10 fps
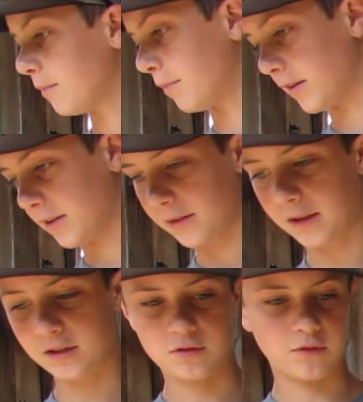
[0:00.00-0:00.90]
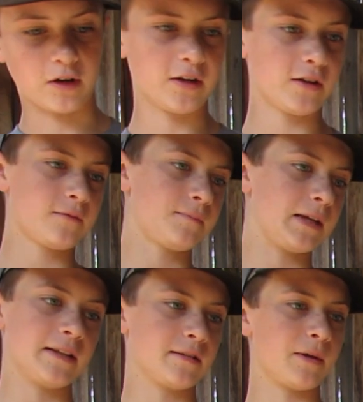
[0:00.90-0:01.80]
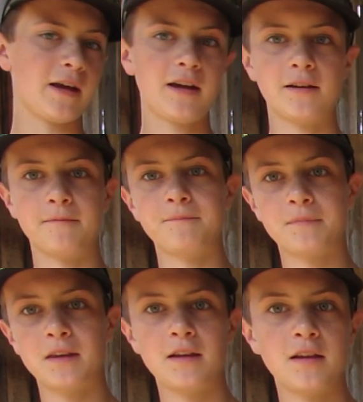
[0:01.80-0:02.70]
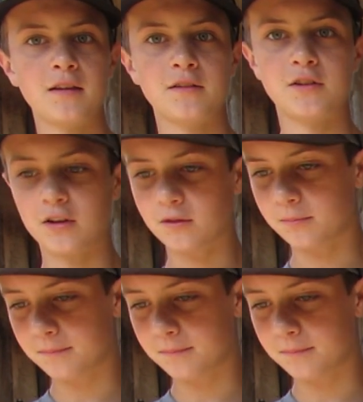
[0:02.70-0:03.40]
but they just run here, eat some hay, and chill.